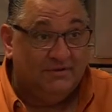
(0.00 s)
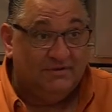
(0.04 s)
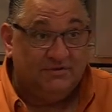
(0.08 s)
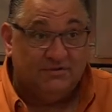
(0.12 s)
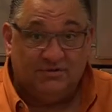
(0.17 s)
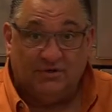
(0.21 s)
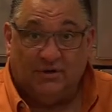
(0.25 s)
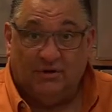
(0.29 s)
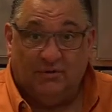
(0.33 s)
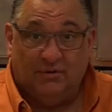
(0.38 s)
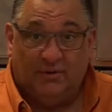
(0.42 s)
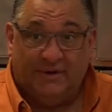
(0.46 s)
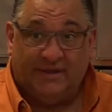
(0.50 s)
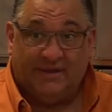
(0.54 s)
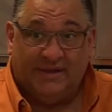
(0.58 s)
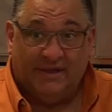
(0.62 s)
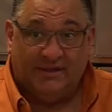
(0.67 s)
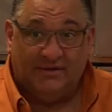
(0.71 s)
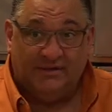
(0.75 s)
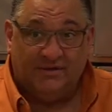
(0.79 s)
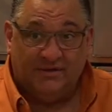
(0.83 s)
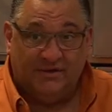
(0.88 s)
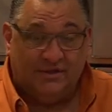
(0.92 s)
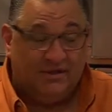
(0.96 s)
So
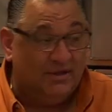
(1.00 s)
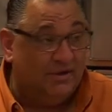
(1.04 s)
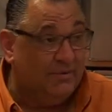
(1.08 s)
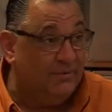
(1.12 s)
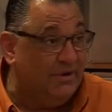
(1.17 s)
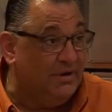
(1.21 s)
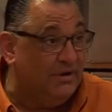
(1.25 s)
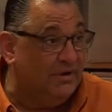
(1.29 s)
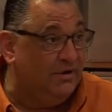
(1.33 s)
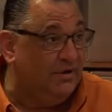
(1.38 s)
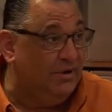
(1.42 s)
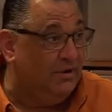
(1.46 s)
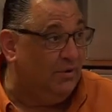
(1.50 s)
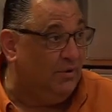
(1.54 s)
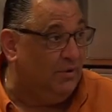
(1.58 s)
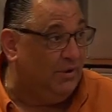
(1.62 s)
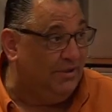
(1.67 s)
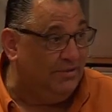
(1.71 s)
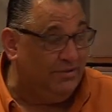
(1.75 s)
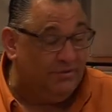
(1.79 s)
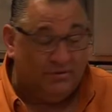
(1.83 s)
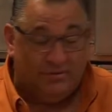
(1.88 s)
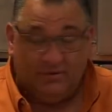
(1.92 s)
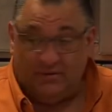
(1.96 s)
again, hearing
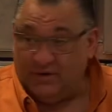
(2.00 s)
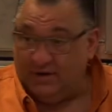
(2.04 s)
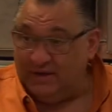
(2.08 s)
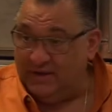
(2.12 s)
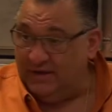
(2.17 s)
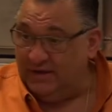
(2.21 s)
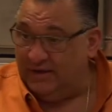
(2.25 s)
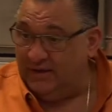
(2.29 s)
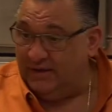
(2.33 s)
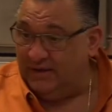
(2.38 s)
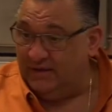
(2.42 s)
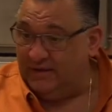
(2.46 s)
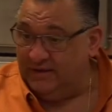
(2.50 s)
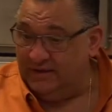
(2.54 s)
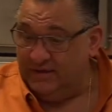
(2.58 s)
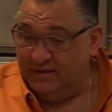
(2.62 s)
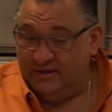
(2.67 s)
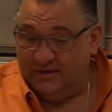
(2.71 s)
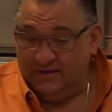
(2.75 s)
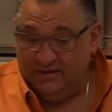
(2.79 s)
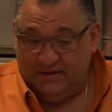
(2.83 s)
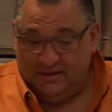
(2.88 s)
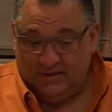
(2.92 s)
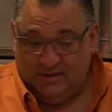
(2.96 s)
no other, uh,
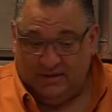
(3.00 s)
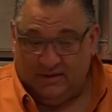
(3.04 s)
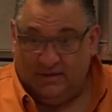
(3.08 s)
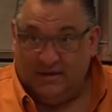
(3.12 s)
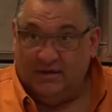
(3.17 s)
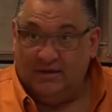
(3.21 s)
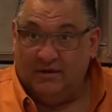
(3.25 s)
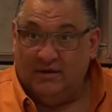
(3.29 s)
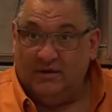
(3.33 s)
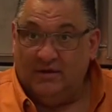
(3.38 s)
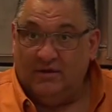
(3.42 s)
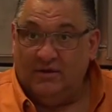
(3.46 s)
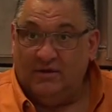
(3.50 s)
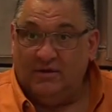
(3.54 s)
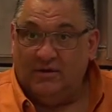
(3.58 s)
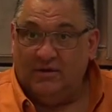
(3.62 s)
Yeah, one, yeah, one more